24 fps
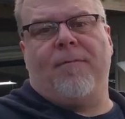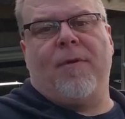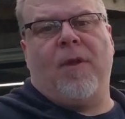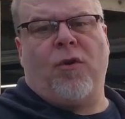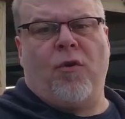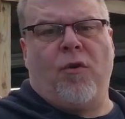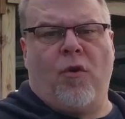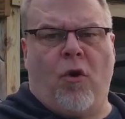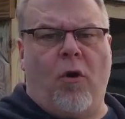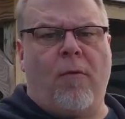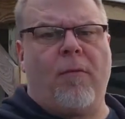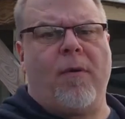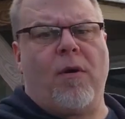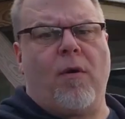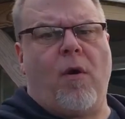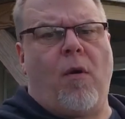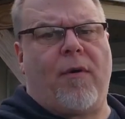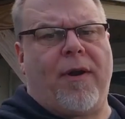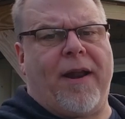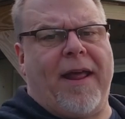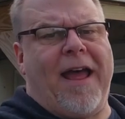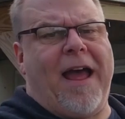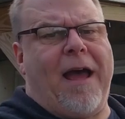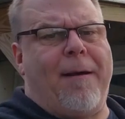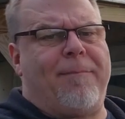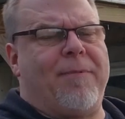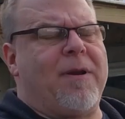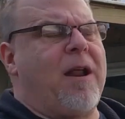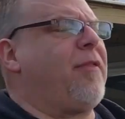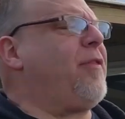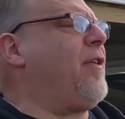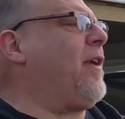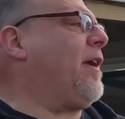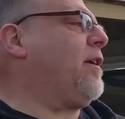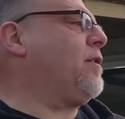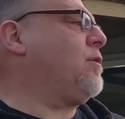normally what would have happened, I
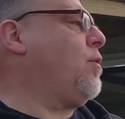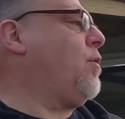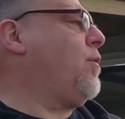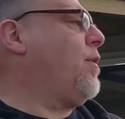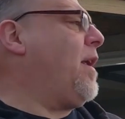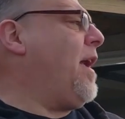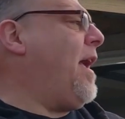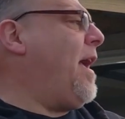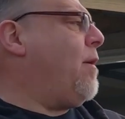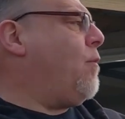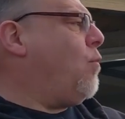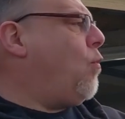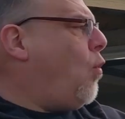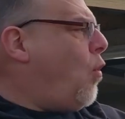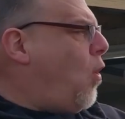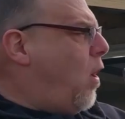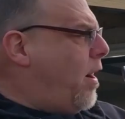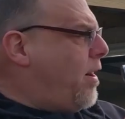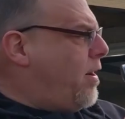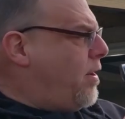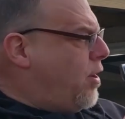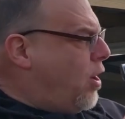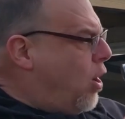think, is we would have had one